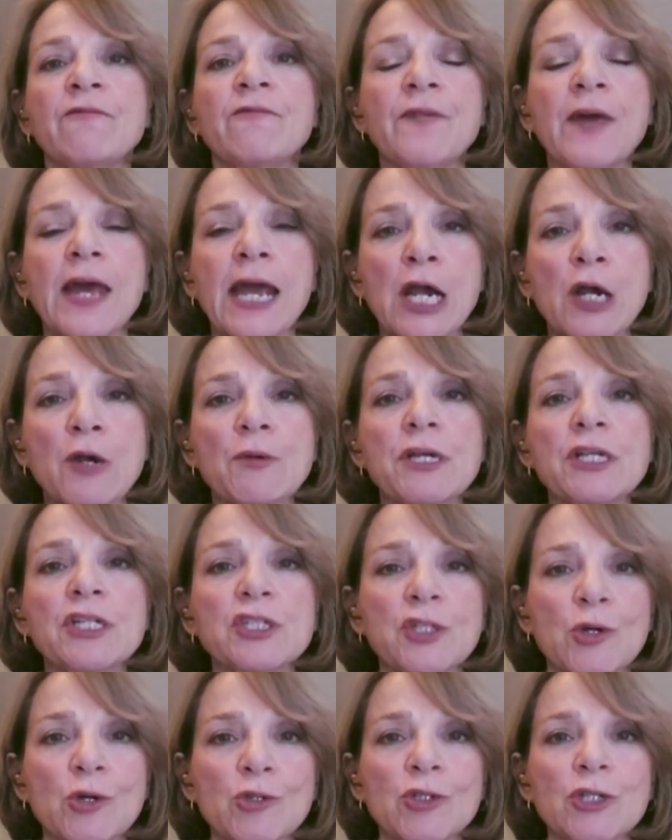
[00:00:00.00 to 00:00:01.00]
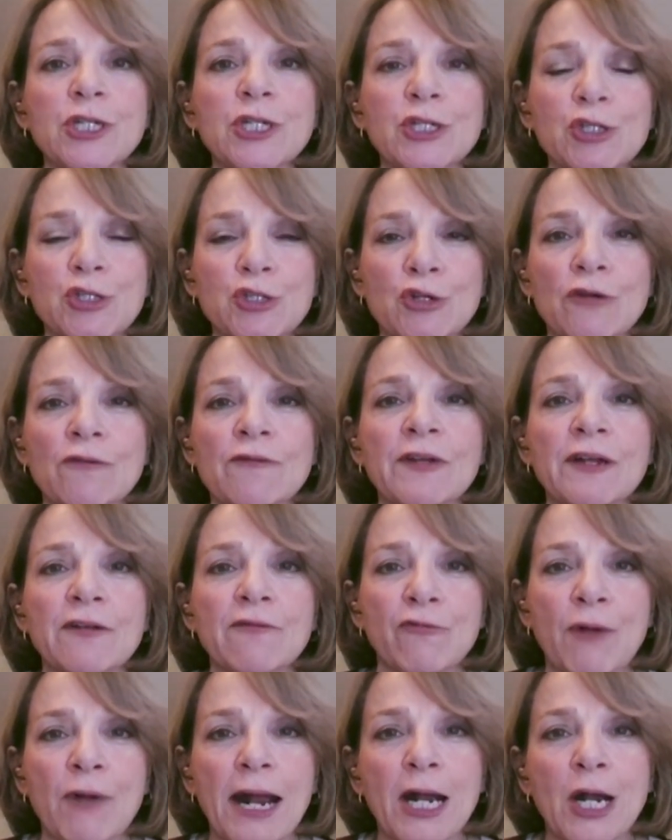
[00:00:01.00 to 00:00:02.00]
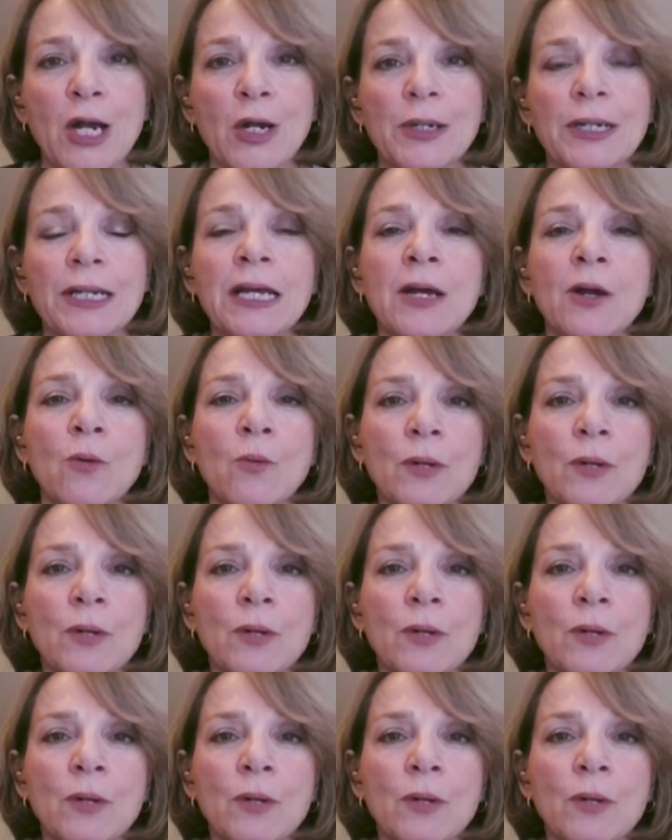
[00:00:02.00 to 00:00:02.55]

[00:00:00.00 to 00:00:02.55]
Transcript: very socially conservative record,